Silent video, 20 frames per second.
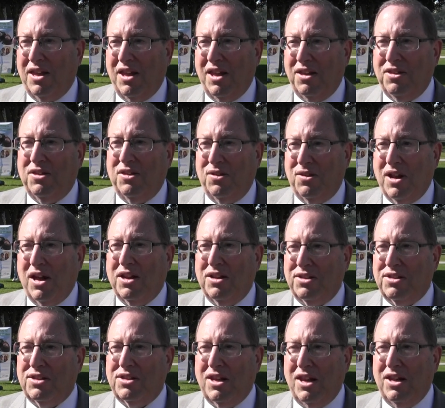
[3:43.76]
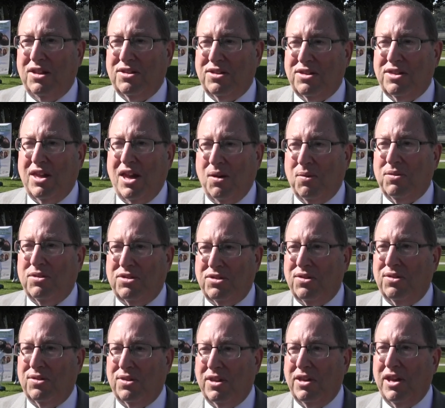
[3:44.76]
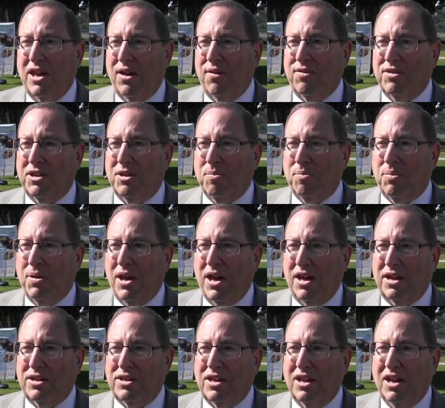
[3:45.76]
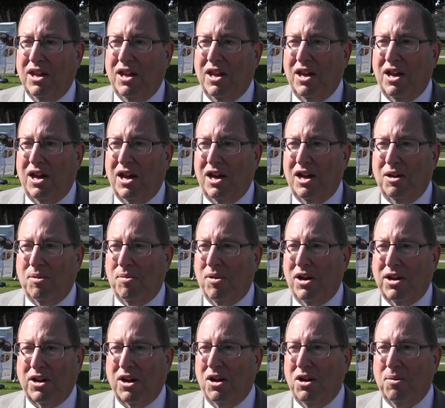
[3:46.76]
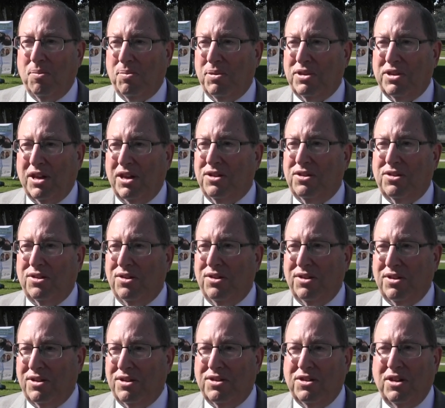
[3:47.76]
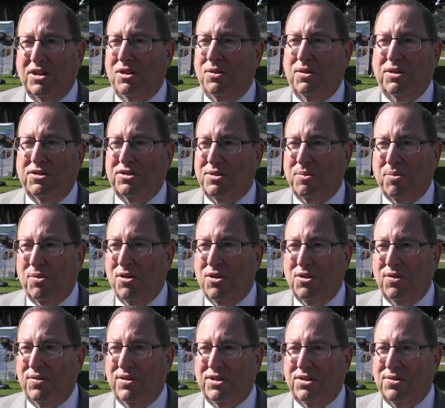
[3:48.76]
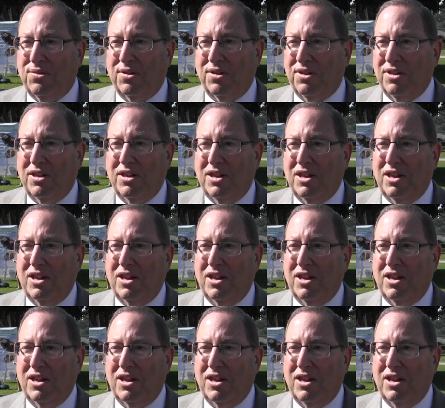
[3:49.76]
in the United States, that would certainly have an impact on our potential continuing support of Israel.